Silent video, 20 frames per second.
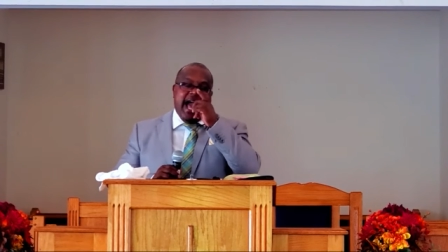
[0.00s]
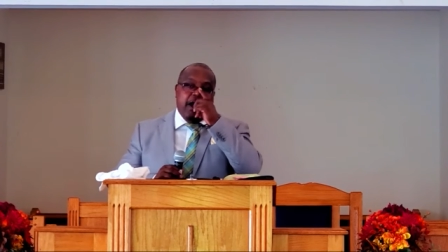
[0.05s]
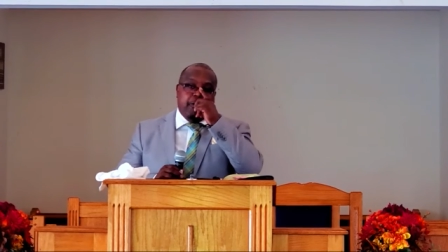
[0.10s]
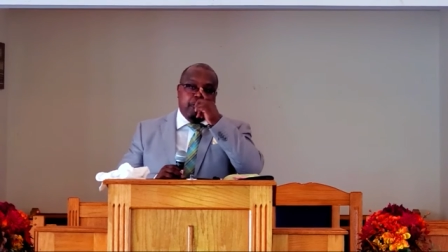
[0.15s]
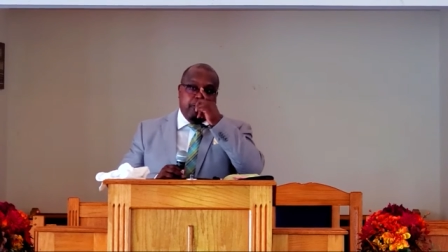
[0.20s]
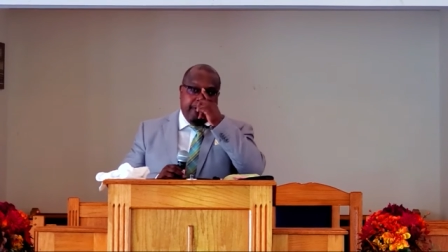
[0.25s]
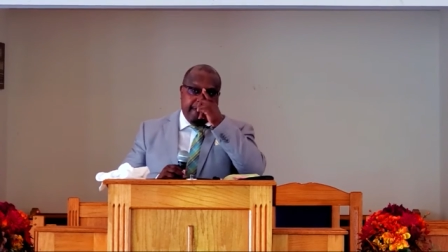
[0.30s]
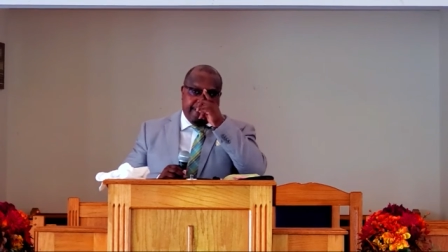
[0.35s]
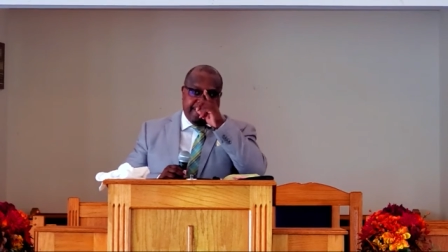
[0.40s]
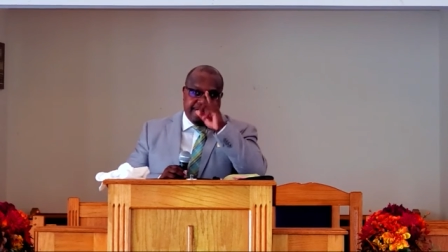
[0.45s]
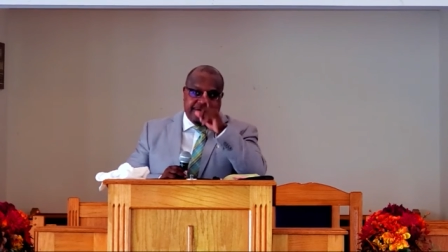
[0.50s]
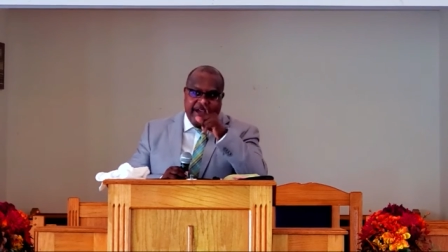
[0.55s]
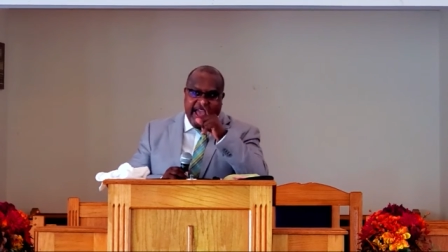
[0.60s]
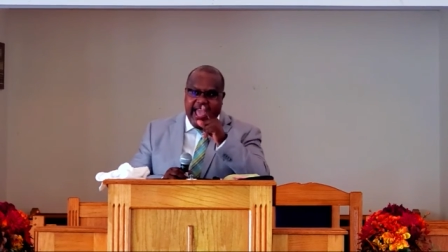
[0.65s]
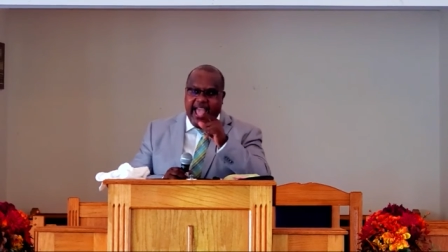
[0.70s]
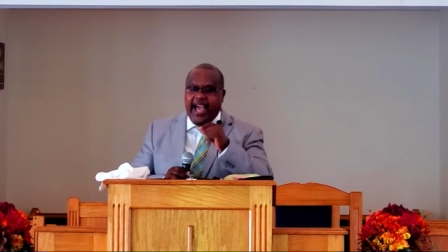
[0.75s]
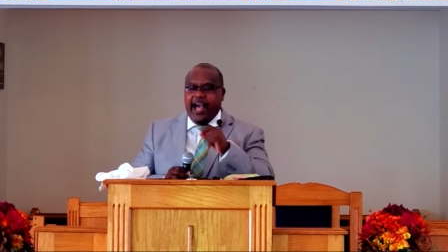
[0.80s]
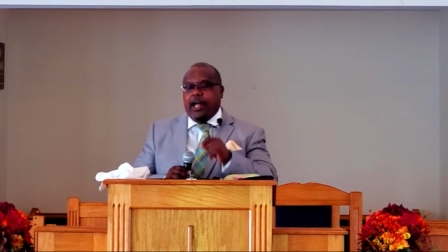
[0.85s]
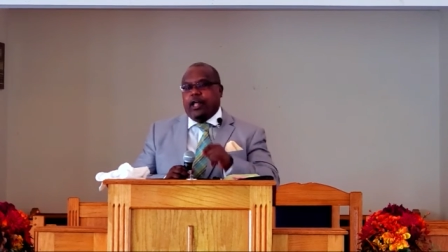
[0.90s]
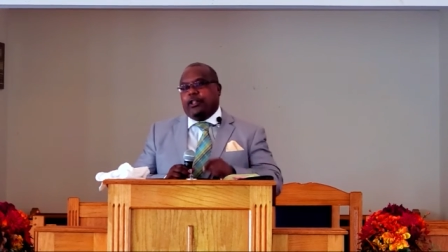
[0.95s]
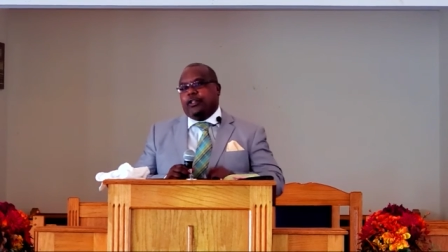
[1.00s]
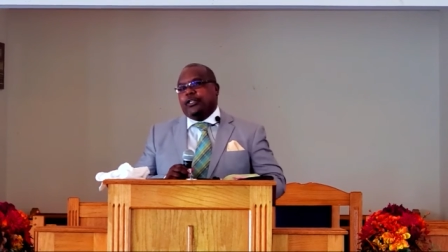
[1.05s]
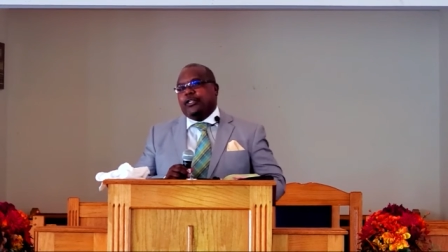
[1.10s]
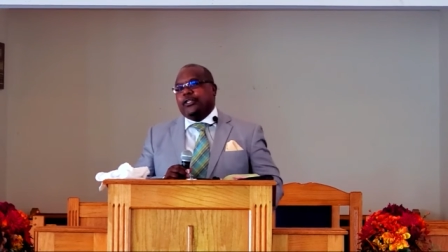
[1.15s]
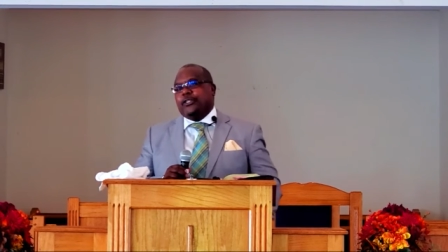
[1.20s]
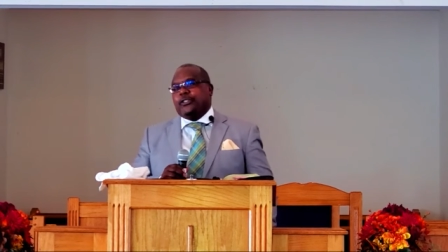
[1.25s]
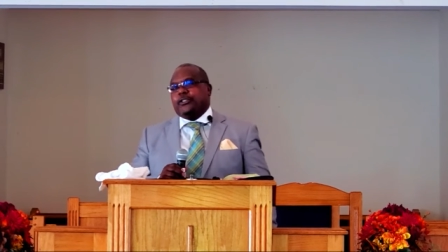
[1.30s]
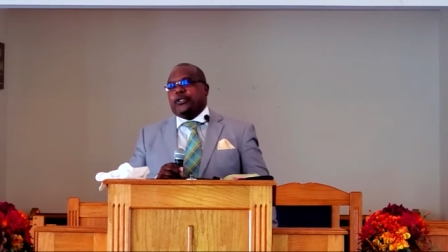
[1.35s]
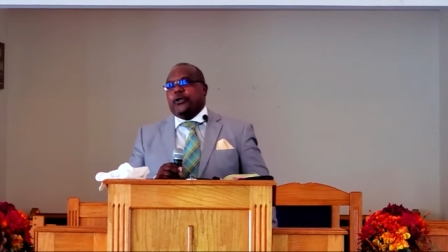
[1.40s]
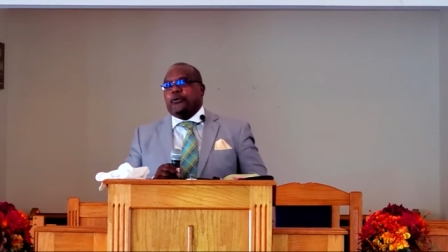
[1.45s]
I will fail
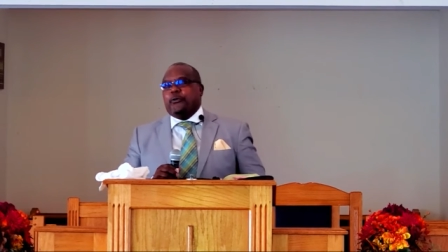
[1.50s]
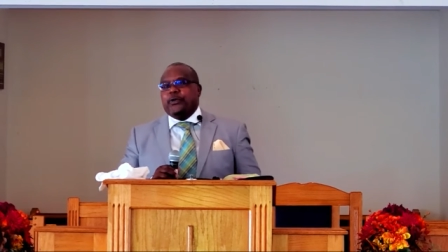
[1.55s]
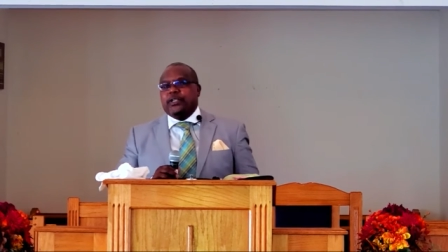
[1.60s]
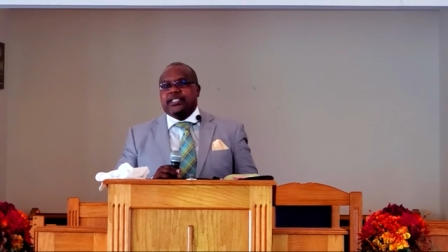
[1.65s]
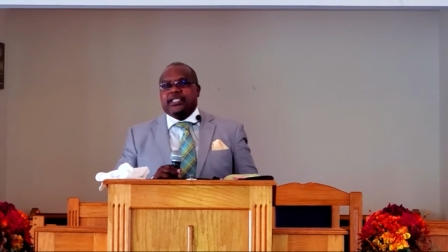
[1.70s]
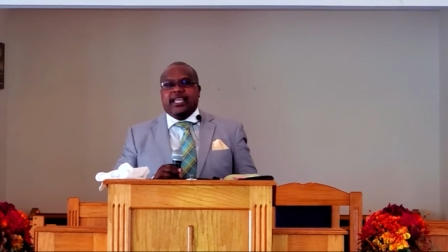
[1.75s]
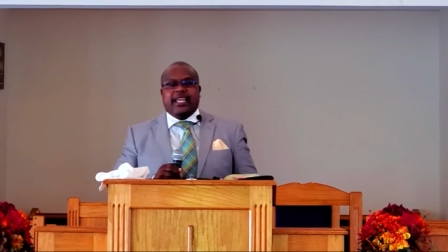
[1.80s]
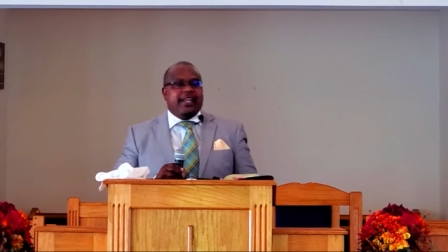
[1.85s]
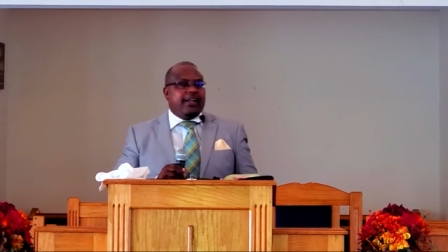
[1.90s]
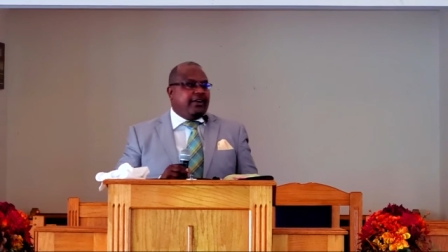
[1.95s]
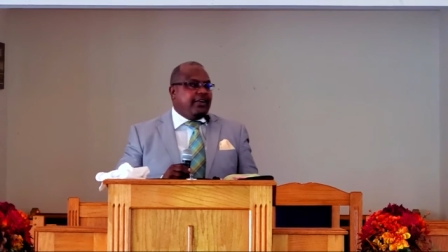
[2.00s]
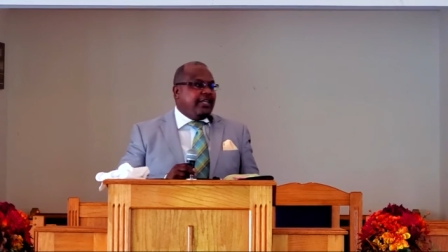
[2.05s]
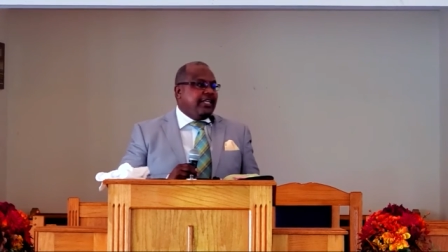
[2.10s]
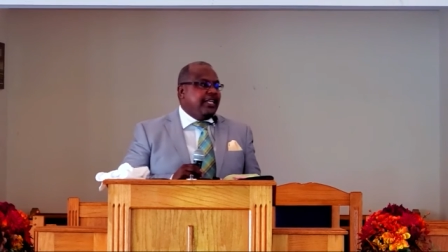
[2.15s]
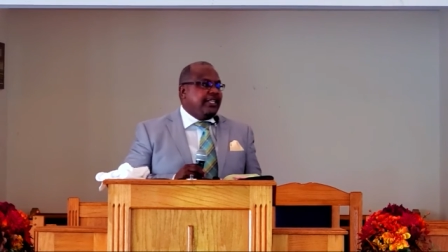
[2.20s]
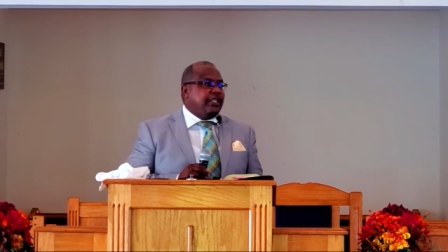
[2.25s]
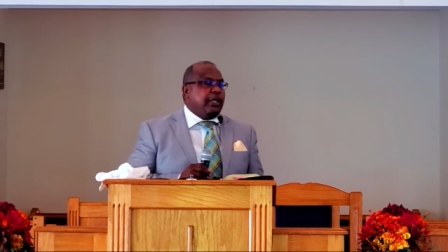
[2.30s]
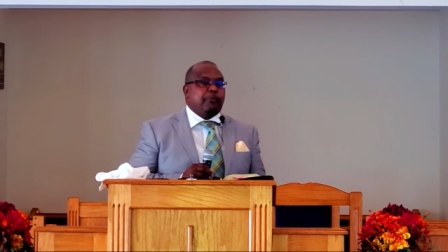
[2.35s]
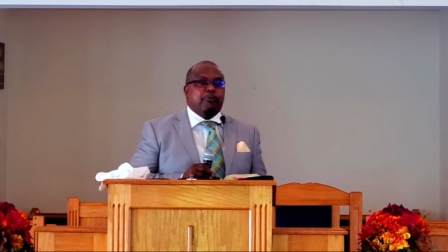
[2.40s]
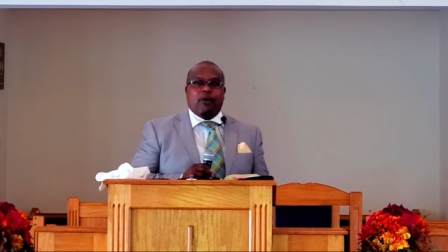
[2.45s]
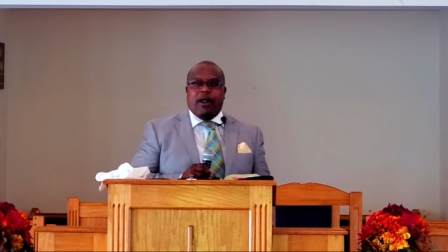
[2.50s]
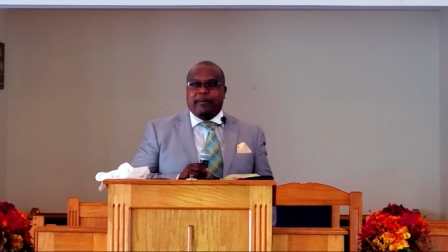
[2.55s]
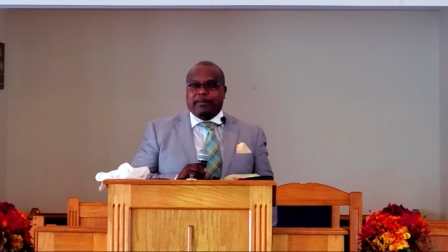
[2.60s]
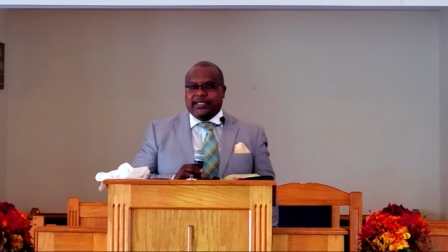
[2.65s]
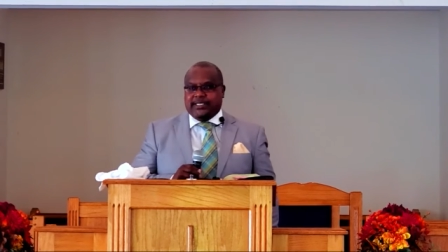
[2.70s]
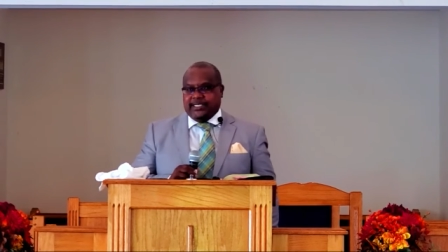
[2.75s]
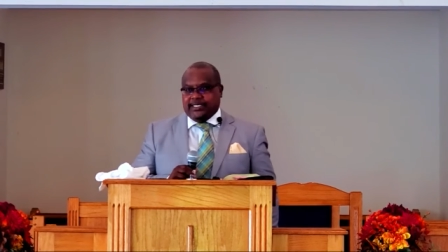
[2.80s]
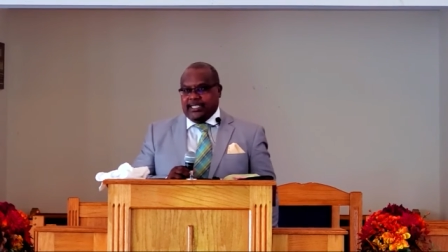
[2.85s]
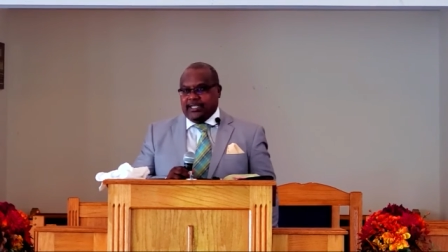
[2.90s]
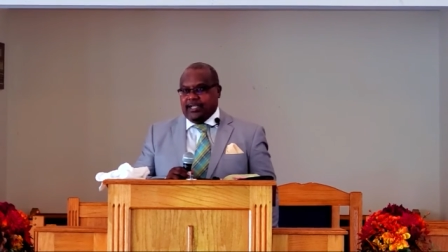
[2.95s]
to hear the
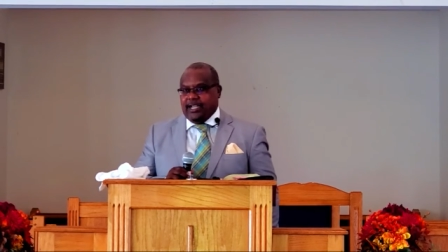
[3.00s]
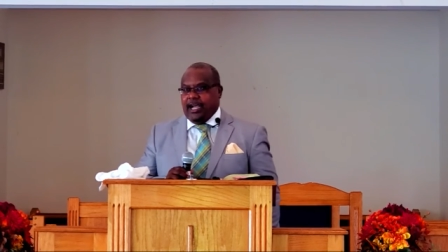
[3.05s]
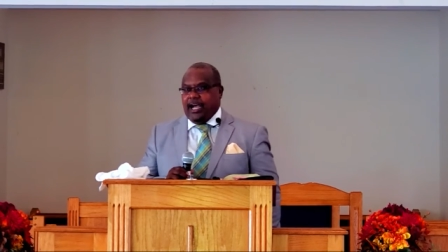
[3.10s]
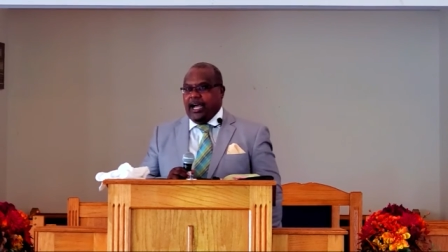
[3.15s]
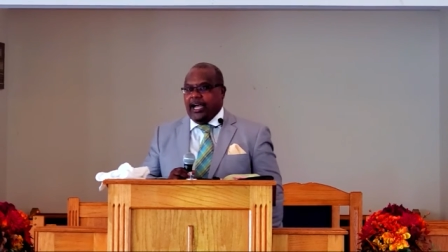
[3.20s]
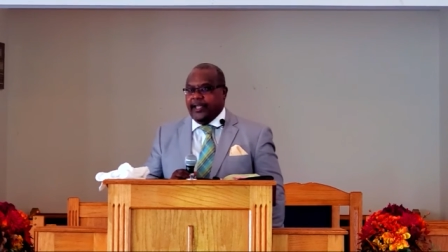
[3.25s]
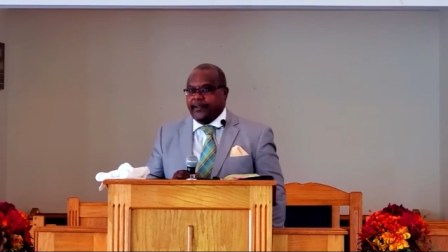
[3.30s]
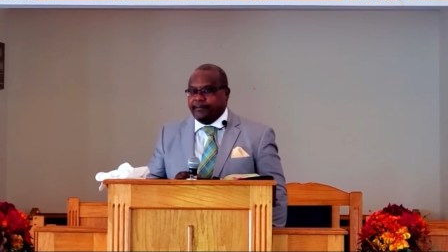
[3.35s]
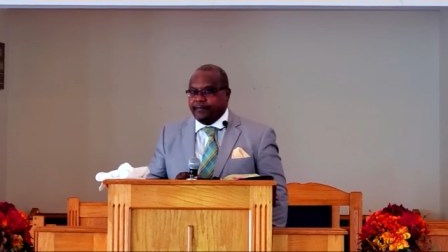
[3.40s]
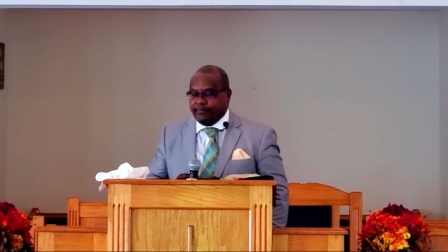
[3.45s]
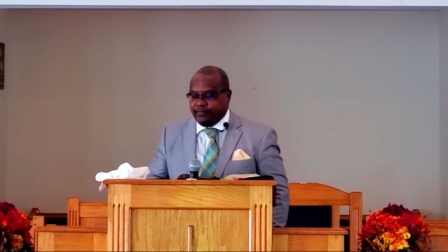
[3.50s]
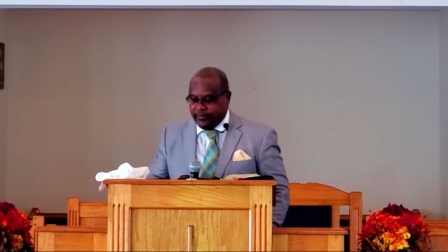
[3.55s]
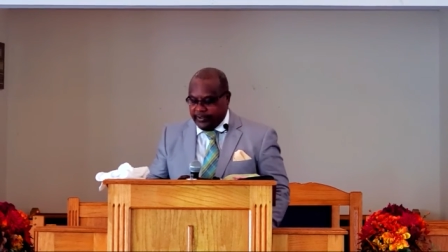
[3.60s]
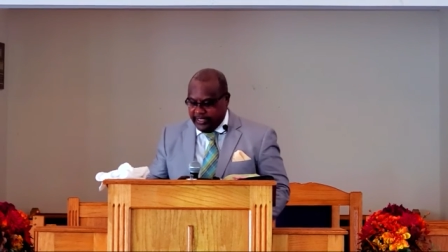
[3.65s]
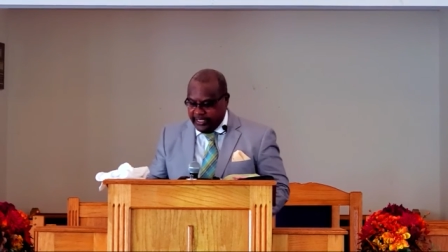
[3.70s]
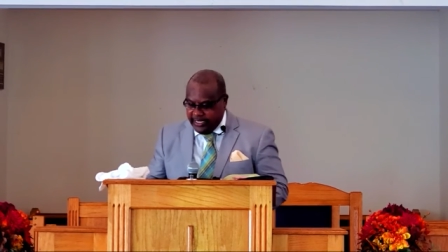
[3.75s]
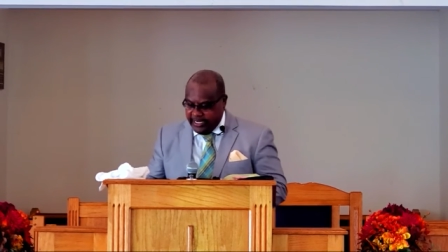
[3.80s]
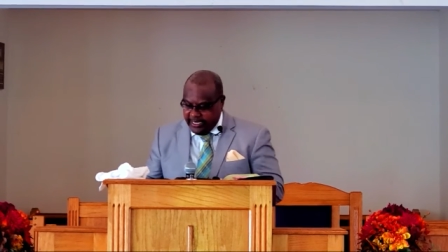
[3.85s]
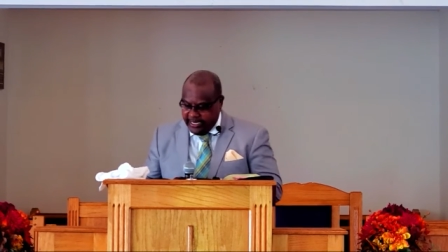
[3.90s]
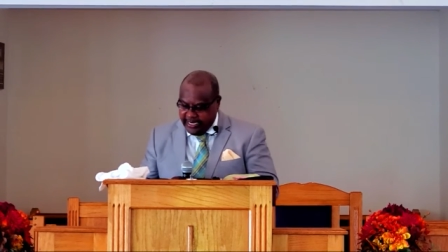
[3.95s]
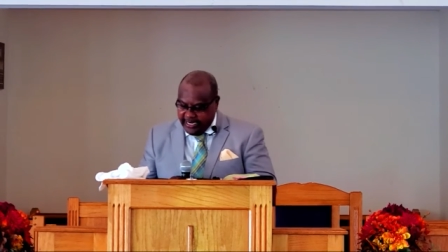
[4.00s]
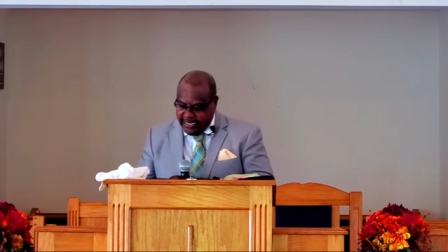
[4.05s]
promises of God. Yeah.